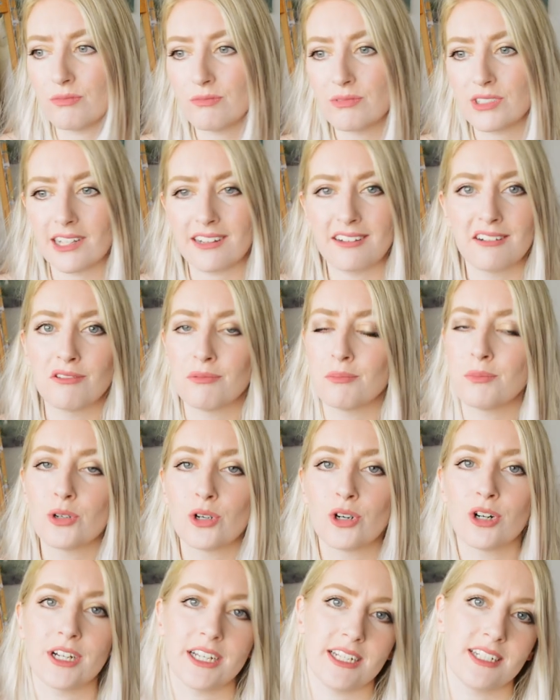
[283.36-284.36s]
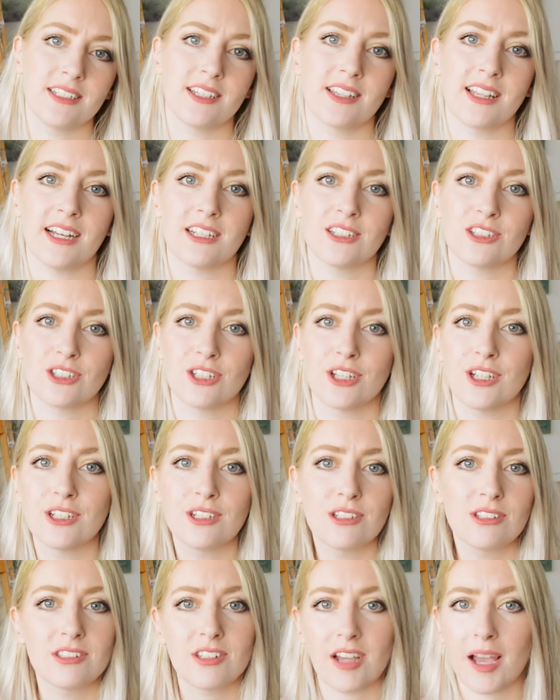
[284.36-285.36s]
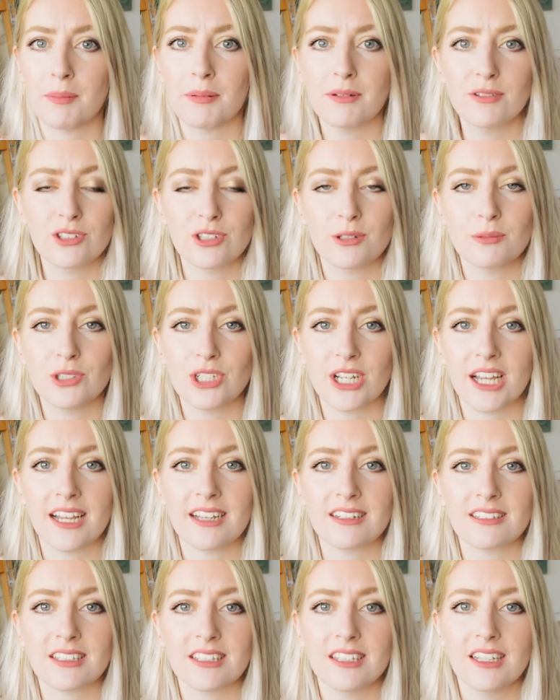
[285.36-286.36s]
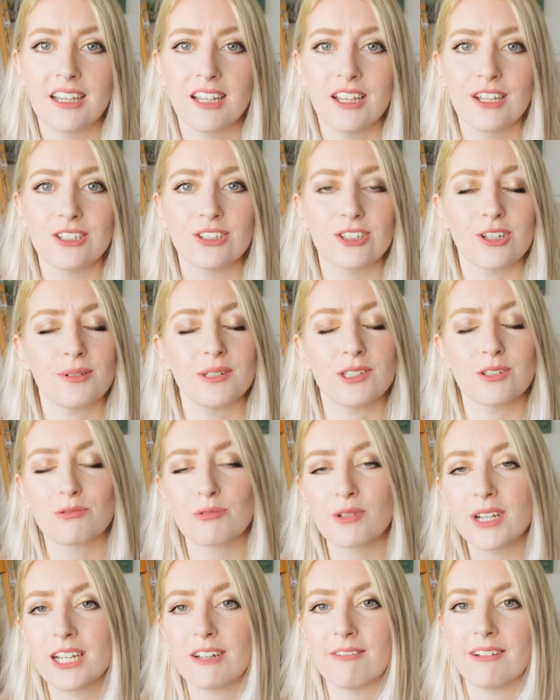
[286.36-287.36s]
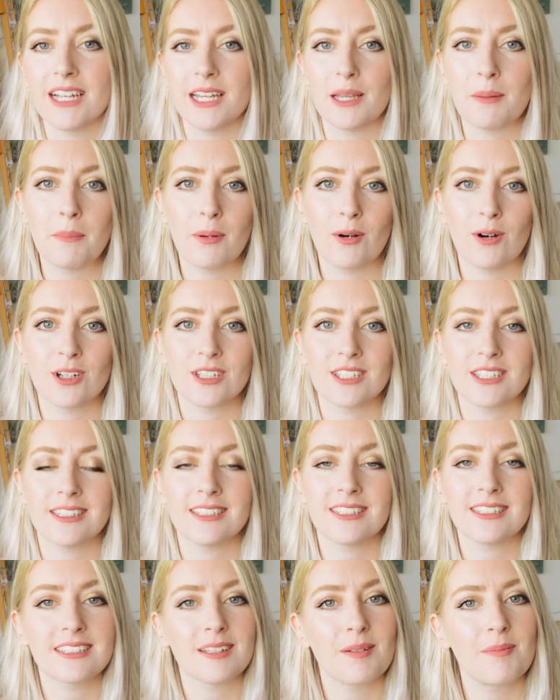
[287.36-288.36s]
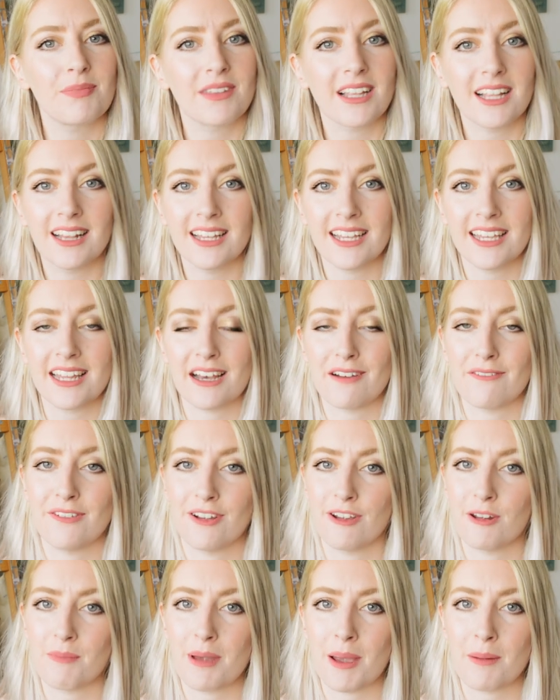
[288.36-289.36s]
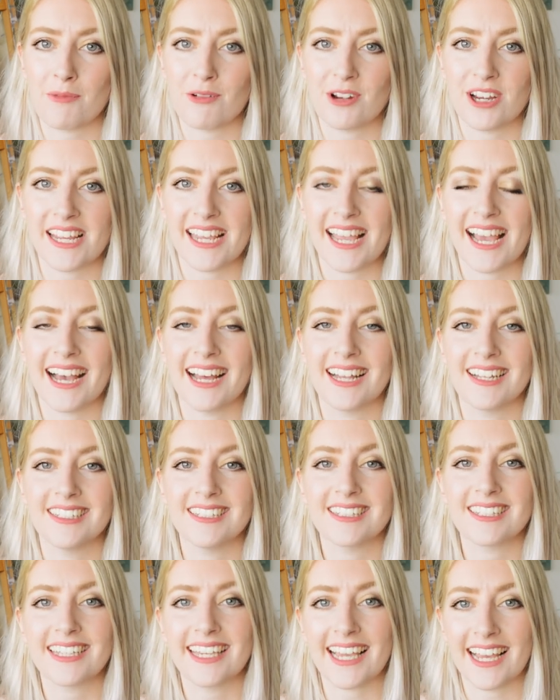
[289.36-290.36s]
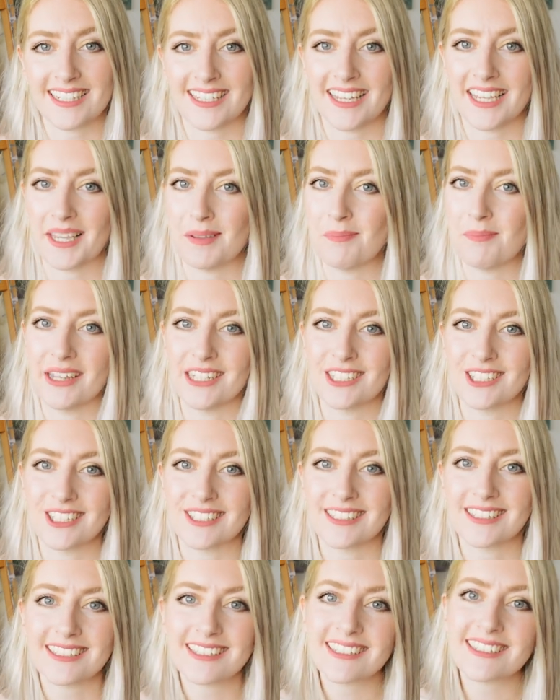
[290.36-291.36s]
delve more into that certain type of subject. So it's really, really important. Clear that phone memory and get taking pictures.